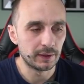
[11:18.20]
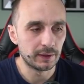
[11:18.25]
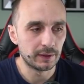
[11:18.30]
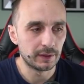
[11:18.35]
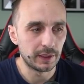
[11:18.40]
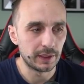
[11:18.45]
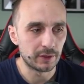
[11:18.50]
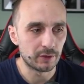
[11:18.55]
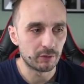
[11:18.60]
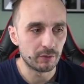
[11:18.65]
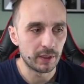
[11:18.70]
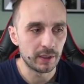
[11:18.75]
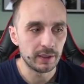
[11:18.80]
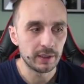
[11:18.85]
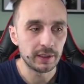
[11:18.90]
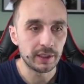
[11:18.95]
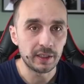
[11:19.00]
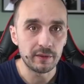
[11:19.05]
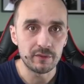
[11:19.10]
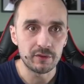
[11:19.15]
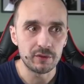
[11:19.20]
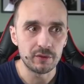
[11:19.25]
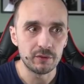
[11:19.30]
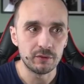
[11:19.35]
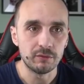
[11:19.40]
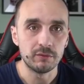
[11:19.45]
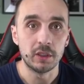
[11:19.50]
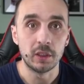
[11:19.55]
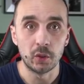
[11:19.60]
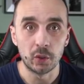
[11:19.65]
this one gives you
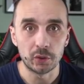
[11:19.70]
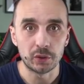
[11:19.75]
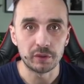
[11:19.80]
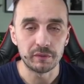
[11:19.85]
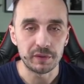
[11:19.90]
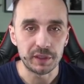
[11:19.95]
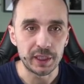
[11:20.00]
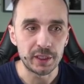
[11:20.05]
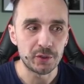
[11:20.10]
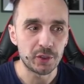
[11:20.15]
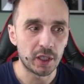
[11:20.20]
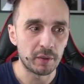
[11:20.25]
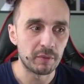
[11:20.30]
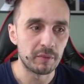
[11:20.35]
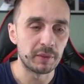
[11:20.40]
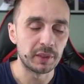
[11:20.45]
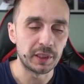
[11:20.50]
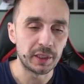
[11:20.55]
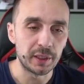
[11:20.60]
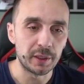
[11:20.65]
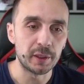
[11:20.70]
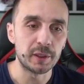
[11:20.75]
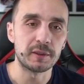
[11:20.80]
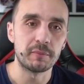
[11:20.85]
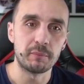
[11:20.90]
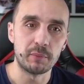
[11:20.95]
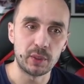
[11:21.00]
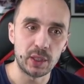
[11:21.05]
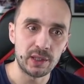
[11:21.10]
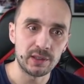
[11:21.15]
a lot of gear enchantment materials
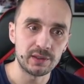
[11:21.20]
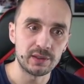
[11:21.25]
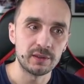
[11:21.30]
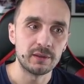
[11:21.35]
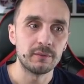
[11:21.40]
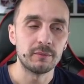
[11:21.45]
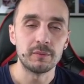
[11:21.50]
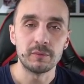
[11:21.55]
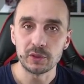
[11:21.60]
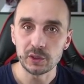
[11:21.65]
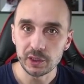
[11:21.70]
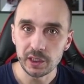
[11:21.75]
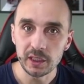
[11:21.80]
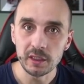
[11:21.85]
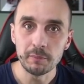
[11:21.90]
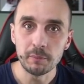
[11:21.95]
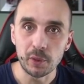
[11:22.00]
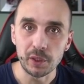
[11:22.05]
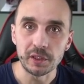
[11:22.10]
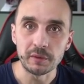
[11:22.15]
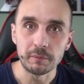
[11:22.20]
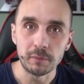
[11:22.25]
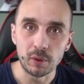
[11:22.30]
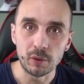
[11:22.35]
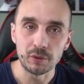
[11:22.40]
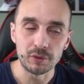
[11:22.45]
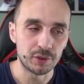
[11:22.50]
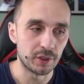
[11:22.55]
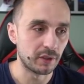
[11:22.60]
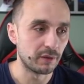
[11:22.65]
plus skill point
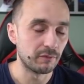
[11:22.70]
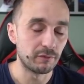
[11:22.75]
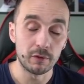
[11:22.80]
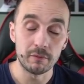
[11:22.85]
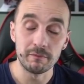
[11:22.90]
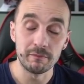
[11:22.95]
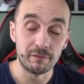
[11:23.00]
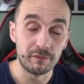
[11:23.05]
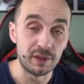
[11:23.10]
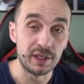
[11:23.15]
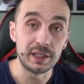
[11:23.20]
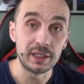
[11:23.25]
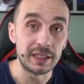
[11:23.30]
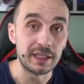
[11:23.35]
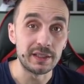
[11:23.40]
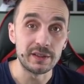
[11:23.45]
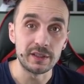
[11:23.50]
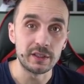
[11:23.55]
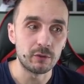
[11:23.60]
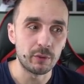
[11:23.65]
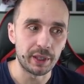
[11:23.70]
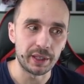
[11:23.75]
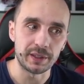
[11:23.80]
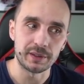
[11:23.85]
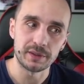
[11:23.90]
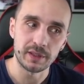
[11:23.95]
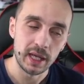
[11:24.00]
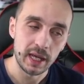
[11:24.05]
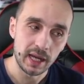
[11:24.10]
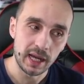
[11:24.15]
potion from very easy
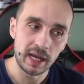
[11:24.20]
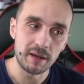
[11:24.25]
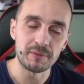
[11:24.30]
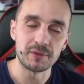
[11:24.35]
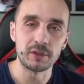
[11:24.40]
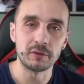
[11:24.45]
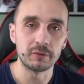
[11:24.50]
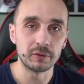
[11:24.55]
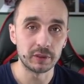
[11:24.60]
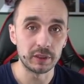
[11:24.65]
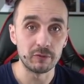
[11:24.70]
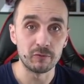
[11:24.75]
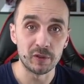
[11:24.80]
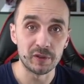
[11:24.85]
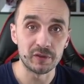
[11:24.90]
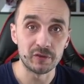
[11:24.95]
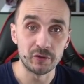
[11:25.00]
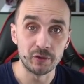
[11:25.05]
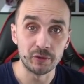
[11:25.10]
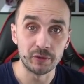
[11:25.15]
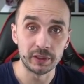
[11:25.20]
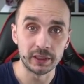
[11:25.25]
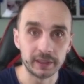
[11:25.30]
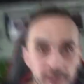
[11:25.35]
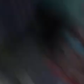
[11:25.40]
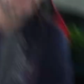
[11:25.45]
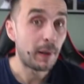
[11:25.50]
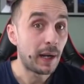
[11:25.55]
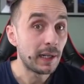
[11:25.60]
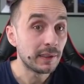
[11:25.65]
quest. Absolutely worth doing.
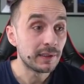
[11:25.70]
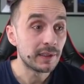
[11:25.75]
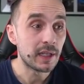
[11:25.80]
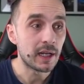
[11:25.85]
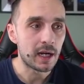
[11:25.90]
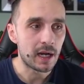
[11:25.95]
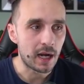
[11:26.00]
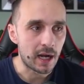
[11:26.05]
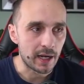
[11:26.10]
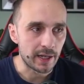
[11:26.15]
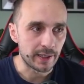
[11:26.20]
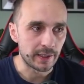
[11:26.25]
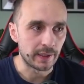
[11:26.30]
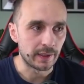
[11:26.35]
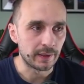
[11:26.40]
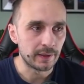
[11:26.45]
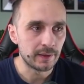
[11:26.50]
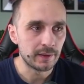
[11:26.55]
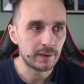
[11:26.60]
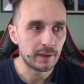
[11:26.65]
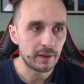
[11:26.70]
Panda Island,